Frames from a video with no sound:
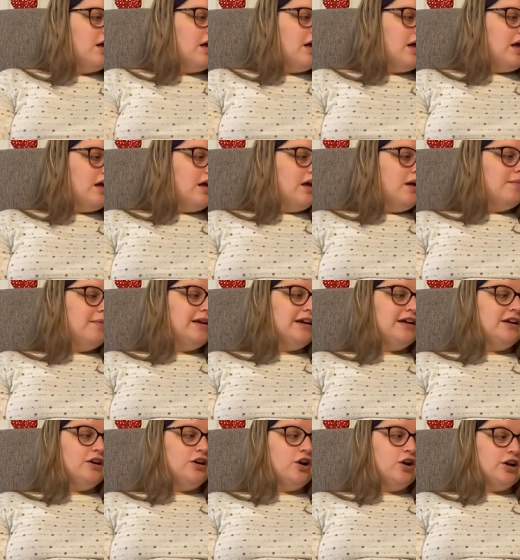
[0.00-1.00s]
um, and
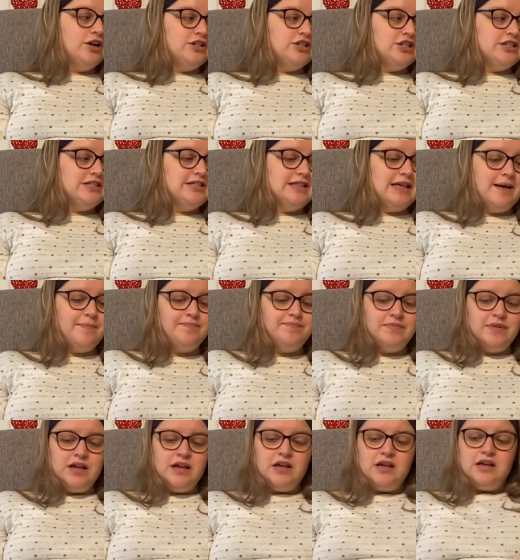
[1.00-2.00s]
it encourages them.
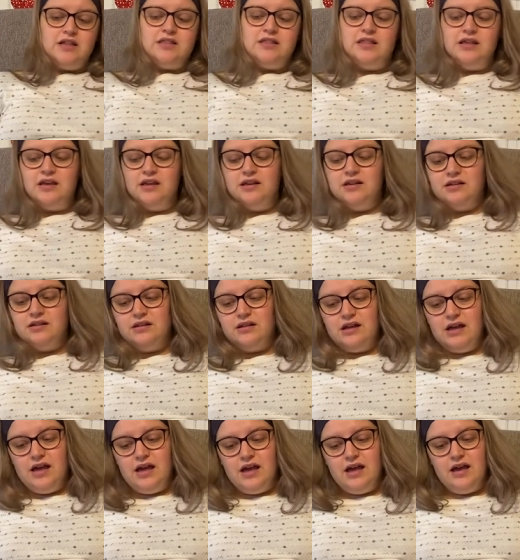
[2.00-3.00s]
The
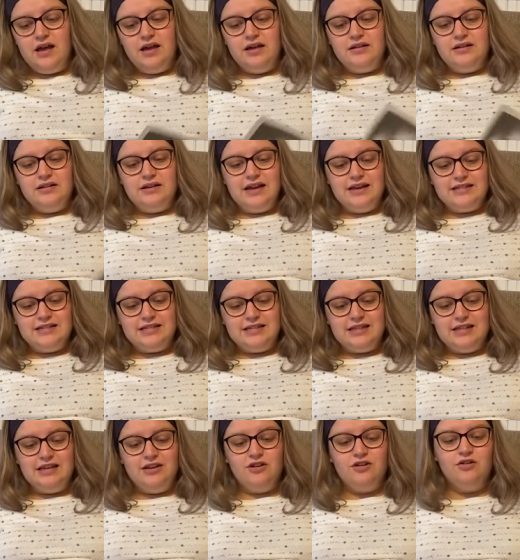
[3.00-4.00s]
uh, next
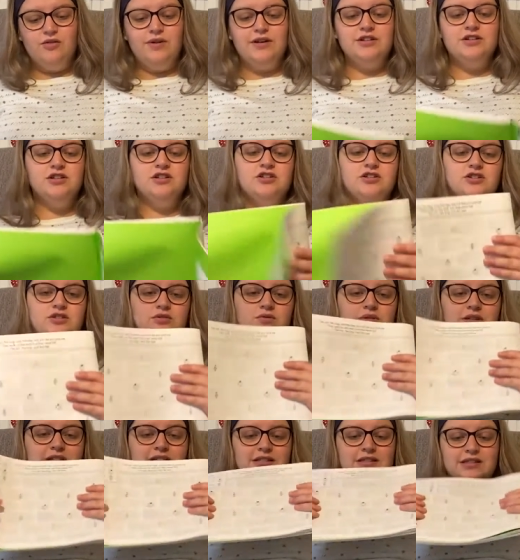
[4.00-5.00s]
thing you're going to
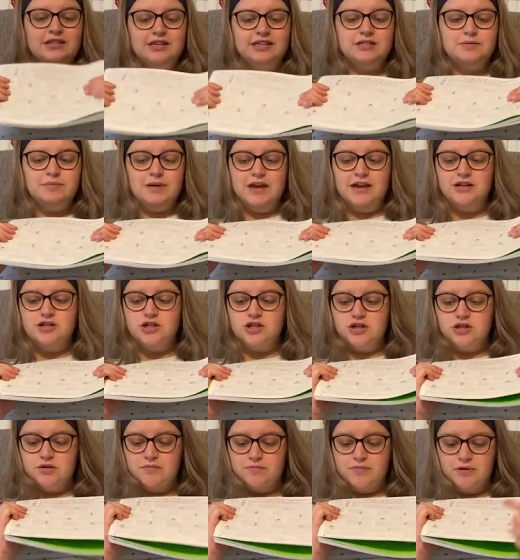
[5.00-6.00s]
do is this page
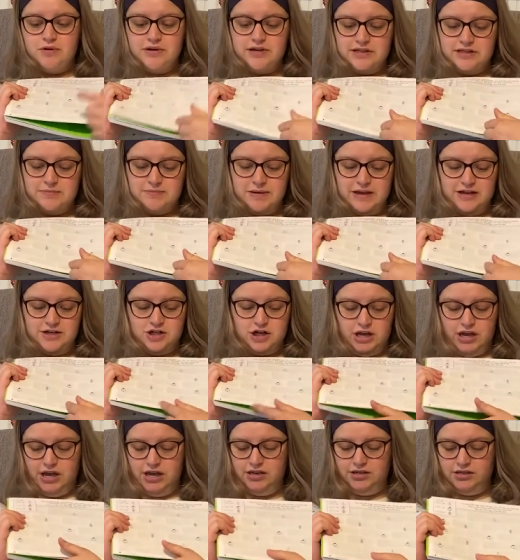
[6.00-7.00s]
in your book. It's page
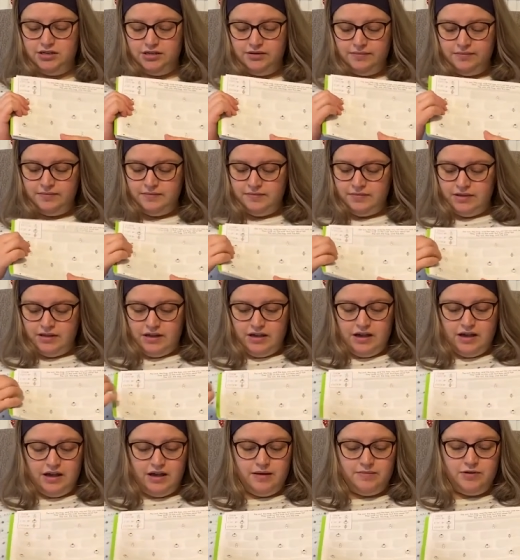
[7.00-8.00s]
eight.
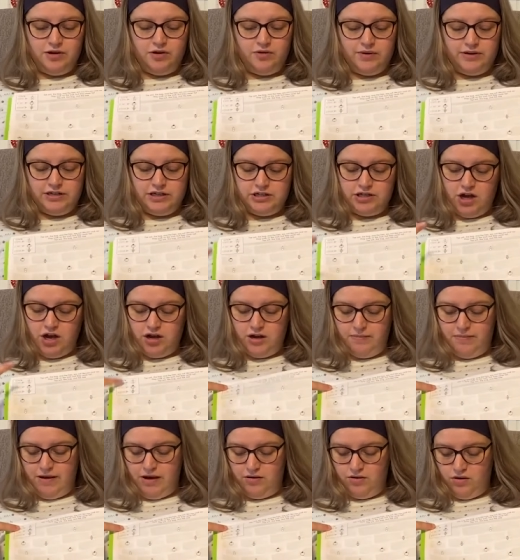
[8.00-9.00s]
Um, you're going to talk
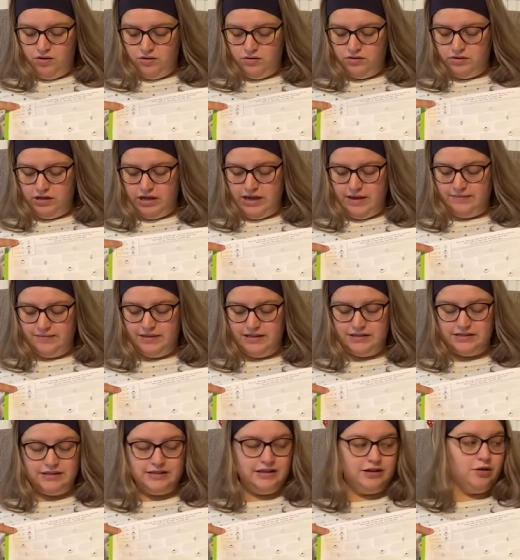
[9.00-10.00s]
about um,
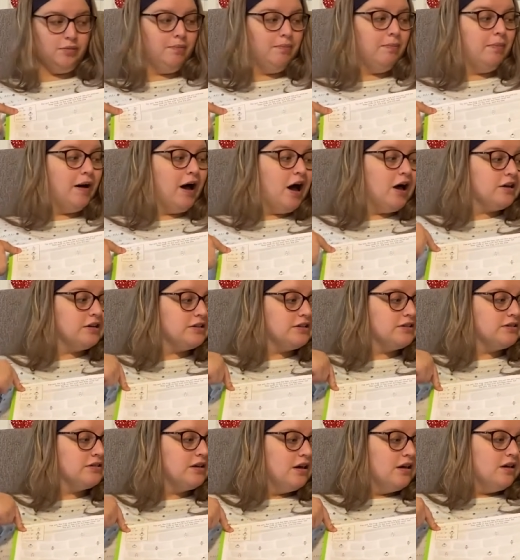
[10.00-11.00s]
this little
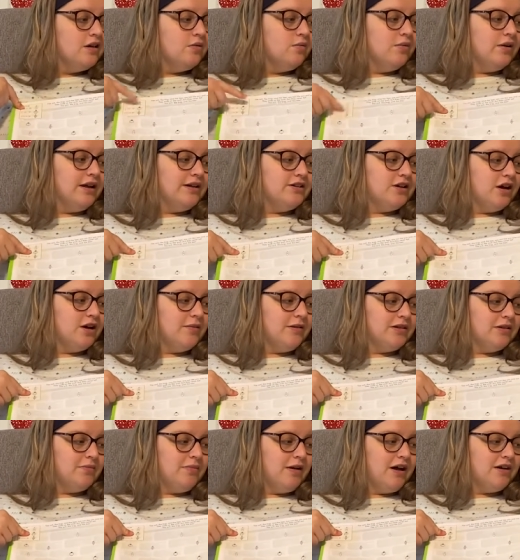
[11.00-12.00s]
box. When I talk
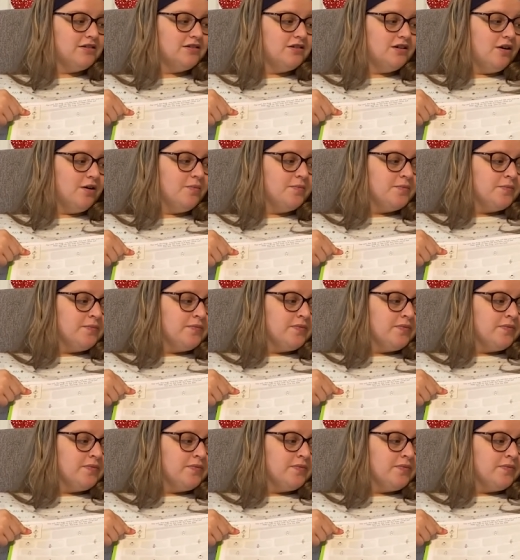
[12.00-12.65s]
about the box, so